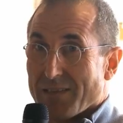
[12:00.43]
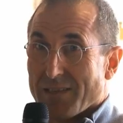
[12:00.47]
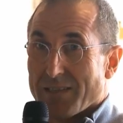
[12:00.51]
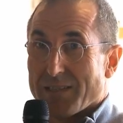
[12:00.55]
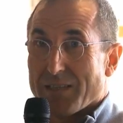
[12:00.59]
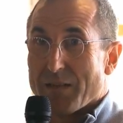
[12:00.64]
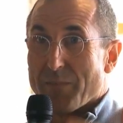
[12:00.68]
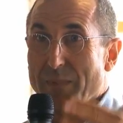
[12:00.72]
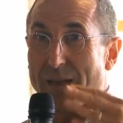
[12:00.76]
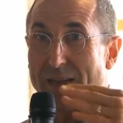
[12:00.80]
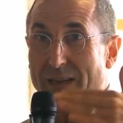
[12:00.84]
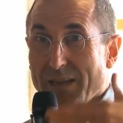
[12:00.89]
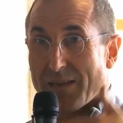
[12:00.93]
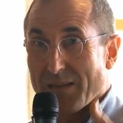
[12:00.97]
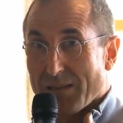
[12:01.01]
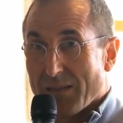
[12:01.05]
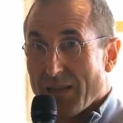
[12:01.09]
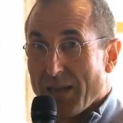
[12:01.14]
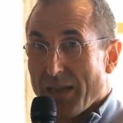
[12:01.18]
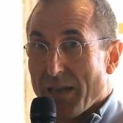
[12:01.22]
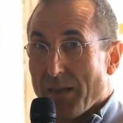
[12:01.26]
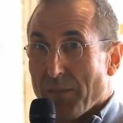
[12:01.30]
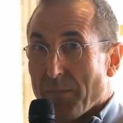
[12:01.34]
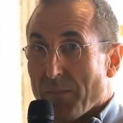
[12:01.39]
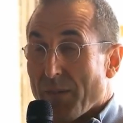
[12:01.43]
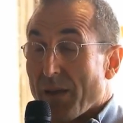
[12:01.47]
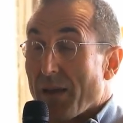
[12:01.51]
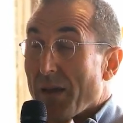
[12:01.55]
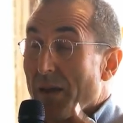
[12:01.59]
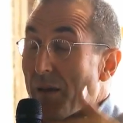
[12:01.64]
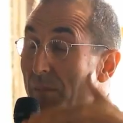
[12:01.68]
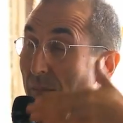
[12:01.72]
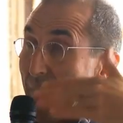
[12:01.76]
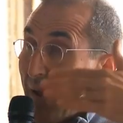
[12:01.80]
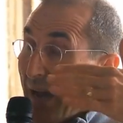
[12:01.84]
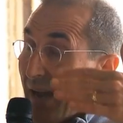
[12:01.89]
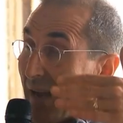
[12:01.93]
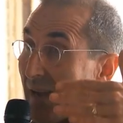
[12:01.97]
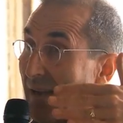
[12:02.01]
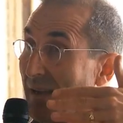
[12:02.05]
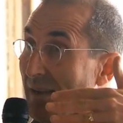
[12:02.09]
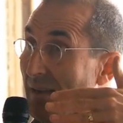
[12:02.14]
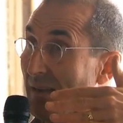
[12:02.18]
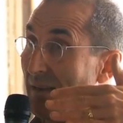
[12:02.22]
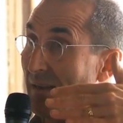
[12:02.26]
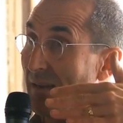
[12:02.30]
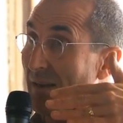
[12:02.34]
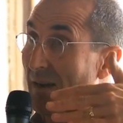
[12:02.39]
us to make a claim
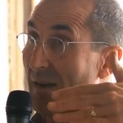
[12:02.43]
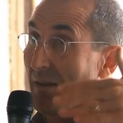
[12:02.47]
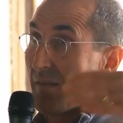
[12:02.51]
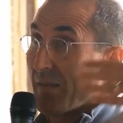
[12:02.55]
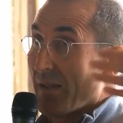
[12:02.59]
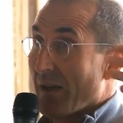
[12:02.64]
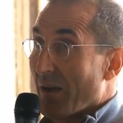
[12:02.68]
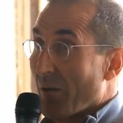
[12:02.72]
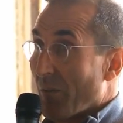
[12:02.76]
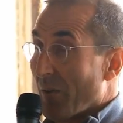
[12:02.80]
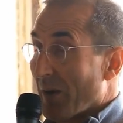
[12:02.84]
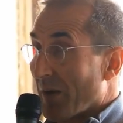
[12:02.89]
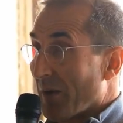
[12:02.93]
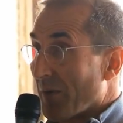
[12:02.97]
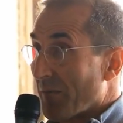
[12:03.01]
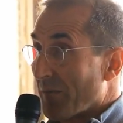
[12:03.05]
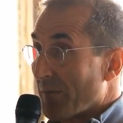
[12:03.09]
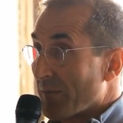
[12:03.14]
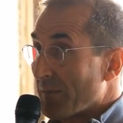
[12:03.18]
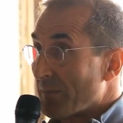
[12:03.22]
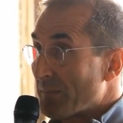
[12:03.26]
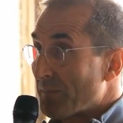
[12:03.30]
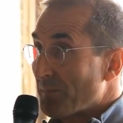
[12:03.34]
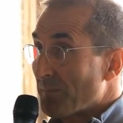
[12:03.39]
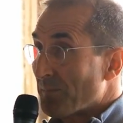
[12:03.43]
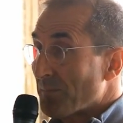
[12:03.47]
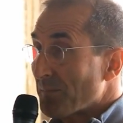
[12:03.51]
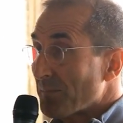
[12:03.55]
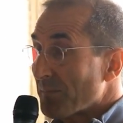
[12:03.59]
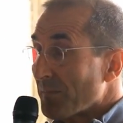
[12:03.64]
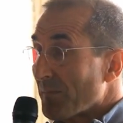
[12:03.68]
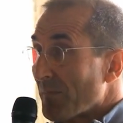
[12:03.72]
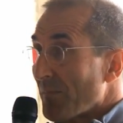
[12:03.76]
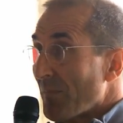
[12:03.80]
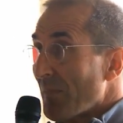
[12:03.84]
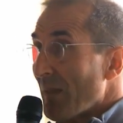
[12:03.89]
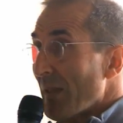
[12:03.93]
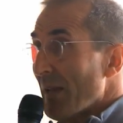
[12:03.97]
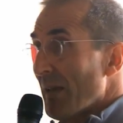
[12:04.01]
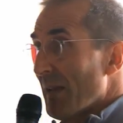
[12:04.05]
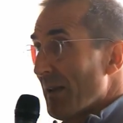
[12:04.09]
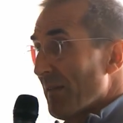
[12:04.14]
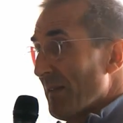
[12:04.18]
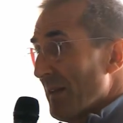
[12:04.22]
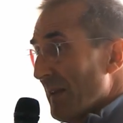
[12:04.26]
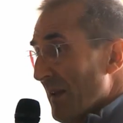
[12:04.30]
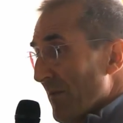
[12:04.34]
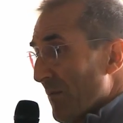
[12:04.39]
back on that wealth. And I
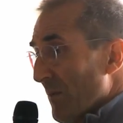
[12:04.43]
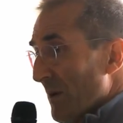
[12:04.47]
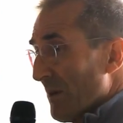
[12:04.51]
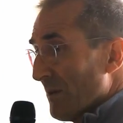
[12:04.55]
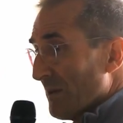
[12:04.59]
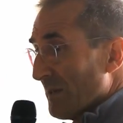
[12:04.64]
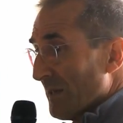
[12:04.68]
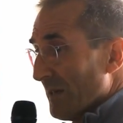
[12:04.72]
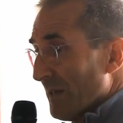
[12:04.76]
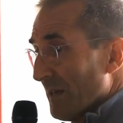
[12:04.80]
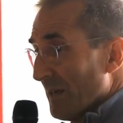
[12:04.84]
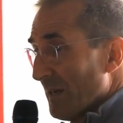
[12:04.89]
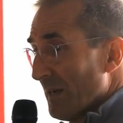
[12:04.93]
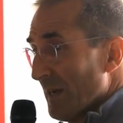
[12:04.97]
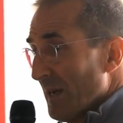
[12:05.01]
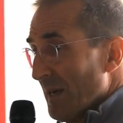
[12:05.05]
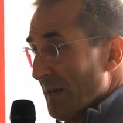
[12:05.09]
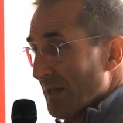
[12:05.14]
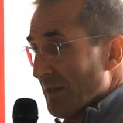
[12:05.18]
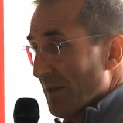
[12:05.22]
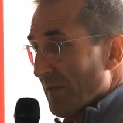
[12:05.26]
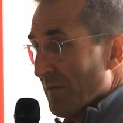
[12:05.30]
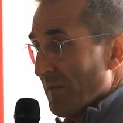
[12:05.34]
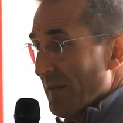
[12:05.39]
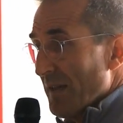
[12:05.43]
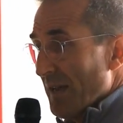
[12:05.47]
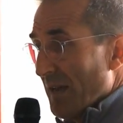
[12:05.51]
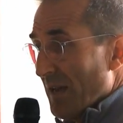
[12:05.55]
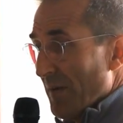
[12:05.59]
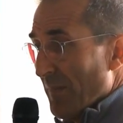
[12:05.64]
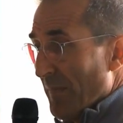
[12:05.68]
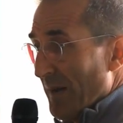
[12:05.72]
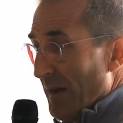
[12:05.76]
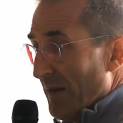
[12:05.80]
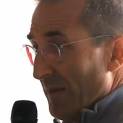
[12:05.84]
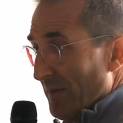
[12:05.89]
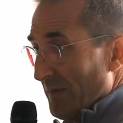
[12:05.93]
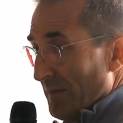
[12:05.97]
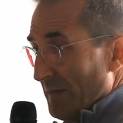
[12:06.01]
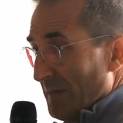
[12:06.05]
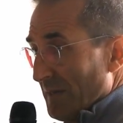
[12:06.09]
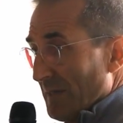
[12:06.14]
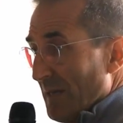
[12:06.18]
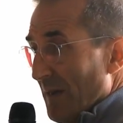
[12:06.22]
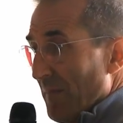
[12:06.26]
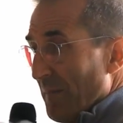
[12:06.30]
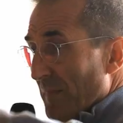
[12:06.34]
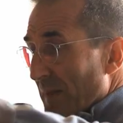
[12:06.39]
think if we were to think about
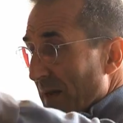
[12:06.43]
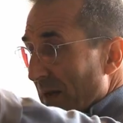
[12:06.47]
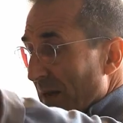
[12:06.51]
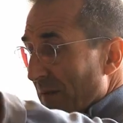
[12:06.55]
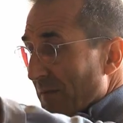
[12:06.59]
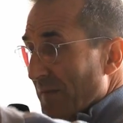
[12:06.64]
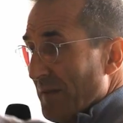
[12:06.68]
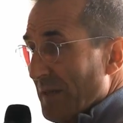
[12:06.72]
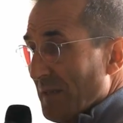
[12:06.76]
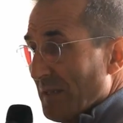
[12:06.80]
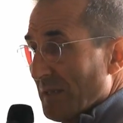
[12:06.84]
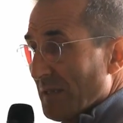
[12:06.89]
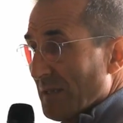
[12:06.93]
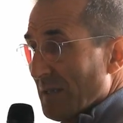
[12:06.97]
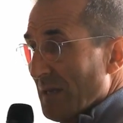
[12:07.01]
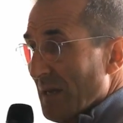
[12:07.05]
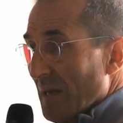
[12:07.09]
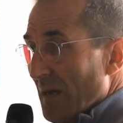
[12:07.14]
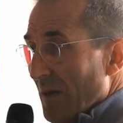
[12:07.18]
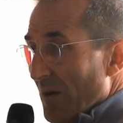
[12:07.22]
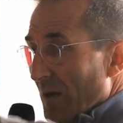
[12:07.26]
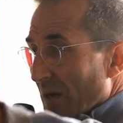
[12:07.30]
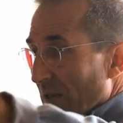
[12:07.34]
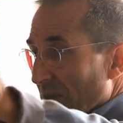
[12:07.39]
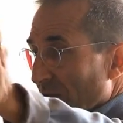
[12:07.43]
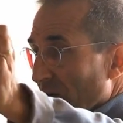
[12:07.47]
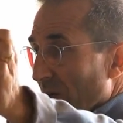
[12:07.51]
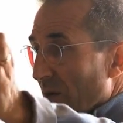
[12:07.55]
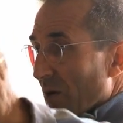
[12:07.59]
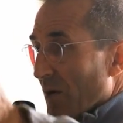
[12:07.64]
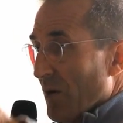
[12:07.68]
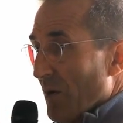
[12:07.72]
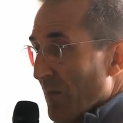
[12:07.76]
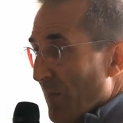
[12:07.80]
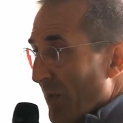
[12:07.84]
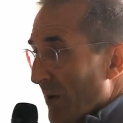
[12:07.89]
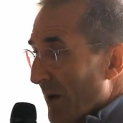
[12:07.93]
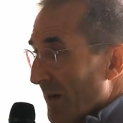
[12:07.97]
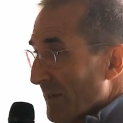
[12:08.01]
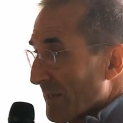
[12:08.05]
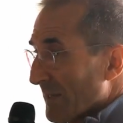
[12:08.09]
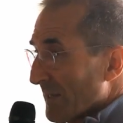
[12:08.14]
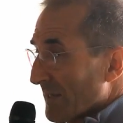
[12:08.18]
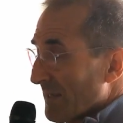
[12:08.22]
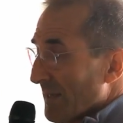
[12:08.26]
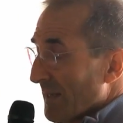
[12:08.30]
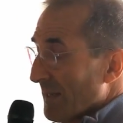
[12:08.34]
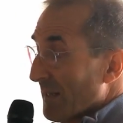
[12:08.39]
something of this historical
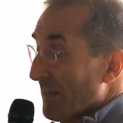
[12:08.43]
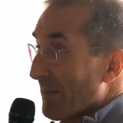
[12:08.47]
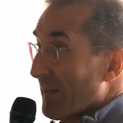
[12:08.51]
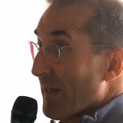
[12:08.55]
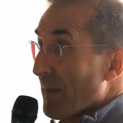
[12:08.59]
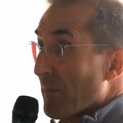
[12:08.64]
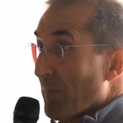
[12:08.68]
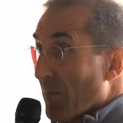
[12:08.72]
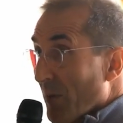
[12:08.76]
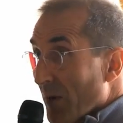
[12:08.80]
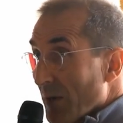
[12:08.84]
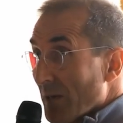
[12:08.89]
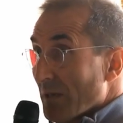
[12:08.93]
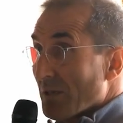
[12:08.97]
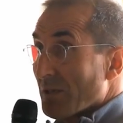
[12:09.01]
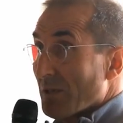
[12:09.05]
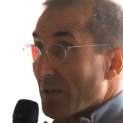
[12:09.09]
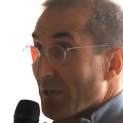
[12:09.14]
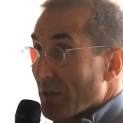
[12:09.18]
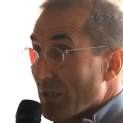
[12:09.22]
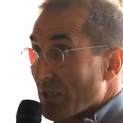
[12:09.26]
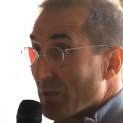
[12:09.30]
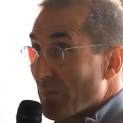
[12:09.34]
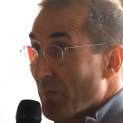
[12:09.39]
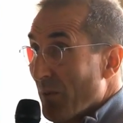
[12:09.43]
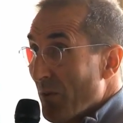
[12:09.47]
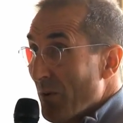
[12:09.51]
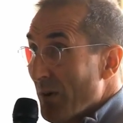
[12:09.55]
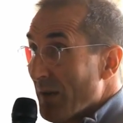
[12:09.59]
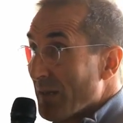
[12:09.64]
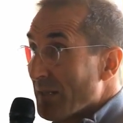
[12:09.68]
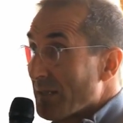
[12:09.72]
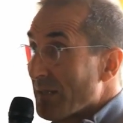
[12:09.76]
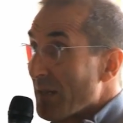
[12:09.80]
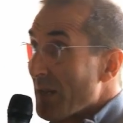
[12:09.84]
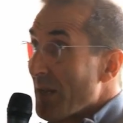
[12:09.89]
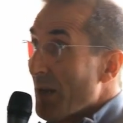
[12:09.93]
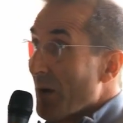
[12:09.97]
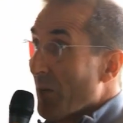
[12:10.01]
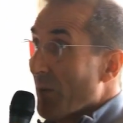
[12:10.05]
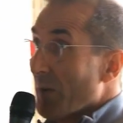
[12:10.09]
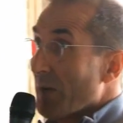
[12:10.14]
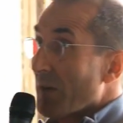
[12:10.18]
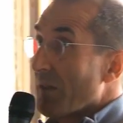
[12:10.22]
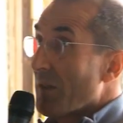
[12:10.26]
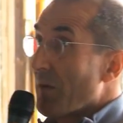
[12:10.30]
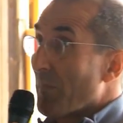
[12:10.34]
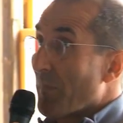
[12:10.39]
process that brought us to this point,
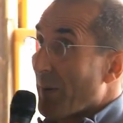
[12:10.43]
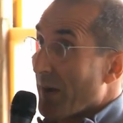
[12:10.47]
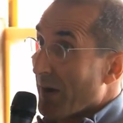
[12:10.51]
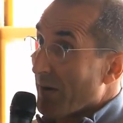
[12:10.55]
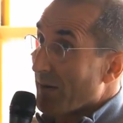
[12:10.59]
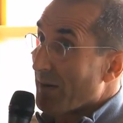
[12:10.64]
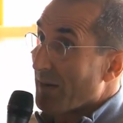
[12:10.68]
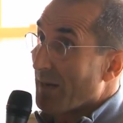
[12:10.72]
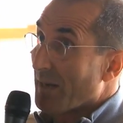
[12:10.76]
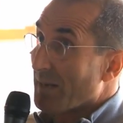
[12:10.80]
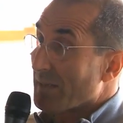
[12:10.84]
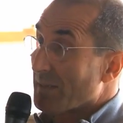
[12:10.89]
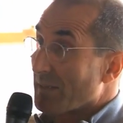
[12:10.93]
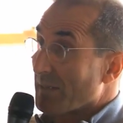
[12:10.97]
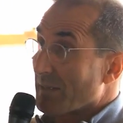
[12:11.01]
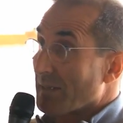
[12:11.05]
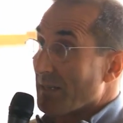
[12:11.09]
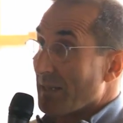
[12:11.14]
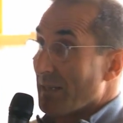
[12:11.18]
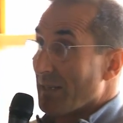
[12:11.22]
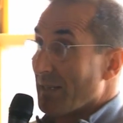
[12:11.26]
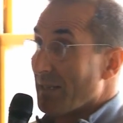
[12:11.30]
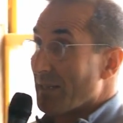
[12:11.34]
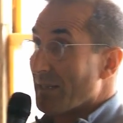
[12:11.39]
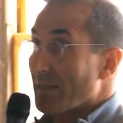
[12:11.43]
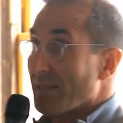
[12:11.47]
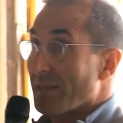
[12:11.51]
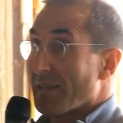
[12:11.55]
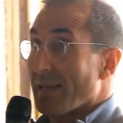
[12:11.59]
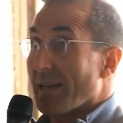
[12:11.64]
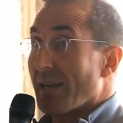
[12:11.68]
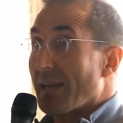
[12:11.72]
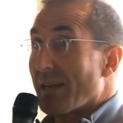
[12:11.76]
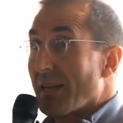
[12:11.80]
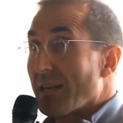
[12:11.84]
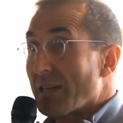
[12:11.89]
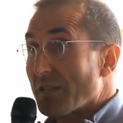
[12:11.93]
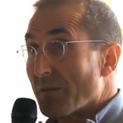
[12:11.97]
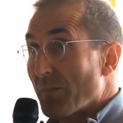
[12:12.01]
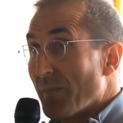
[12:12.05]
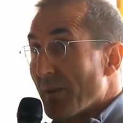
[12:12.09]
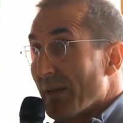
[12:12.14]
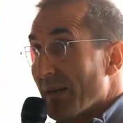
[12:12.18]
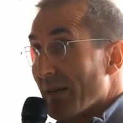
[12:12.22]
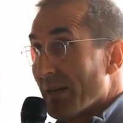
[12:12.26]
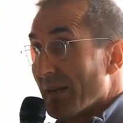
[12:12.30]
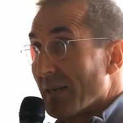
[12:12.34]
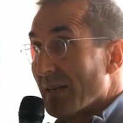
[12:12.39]
one of the paradoxes is that it has
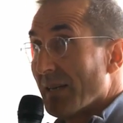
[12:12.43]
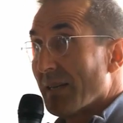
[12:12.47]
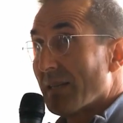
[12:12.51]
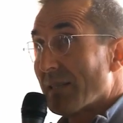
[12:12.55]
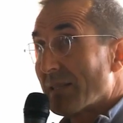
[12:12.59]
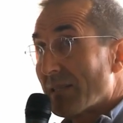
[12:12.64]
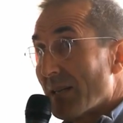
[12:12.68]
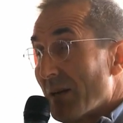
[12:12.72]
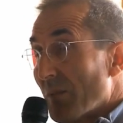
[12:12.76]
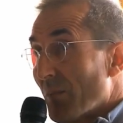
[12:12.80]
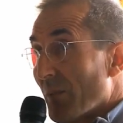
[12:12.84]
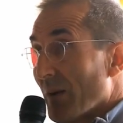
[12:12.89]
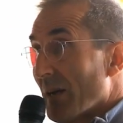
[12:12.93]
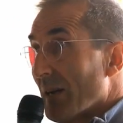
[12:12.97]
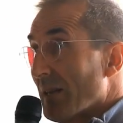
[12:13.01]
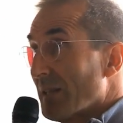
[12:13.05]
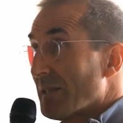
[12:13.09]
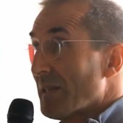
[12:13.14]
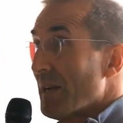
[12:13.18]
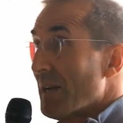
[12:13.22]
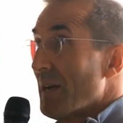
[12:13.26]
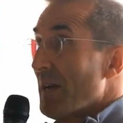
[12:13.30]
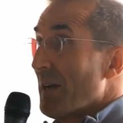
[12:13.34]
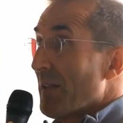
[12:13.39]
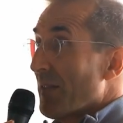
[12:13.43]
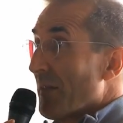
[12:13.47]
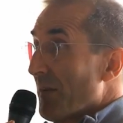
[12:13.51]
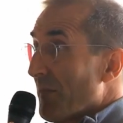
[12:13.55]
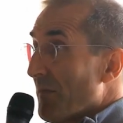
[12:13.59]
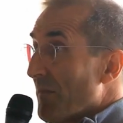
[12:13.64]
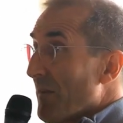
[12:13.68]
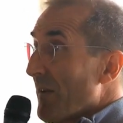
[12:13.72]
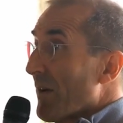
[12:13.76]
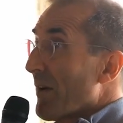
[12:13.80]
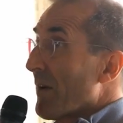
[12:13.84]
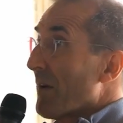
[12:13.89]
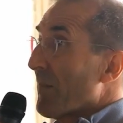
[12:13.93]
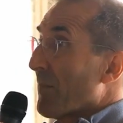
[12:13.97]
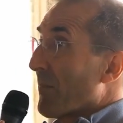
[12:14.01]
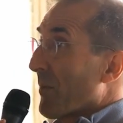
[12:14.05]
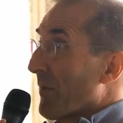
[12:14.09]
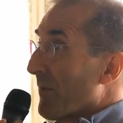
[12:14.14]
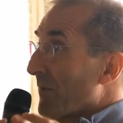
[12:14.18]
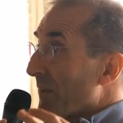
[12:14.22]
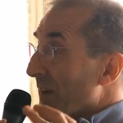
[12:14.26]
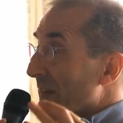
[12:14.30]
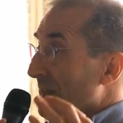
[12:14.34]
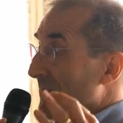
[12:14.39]
been, in some ways, the very
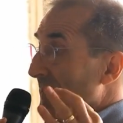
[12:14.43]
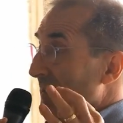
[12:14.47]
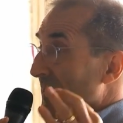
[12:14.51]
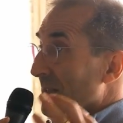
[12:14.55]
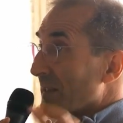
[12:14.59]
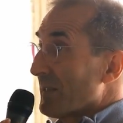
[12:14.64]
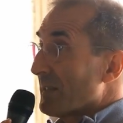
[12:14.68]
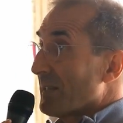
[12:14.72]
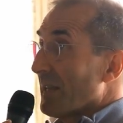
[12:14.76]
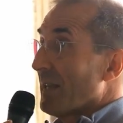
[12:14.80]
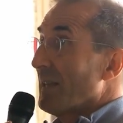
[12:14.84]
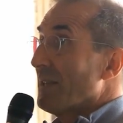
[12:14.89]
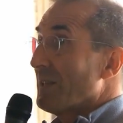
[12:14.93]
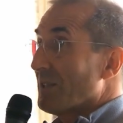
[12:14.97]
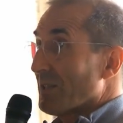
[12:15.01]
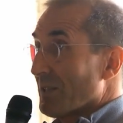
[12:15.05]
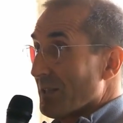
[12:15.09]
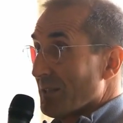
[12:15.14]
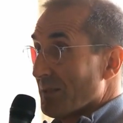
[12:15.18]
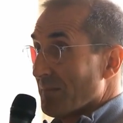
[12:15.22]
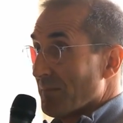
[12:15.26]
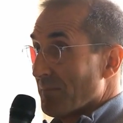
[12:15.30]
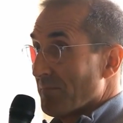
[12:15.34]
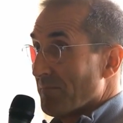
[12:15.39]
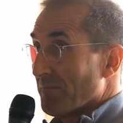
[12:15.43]
professionalization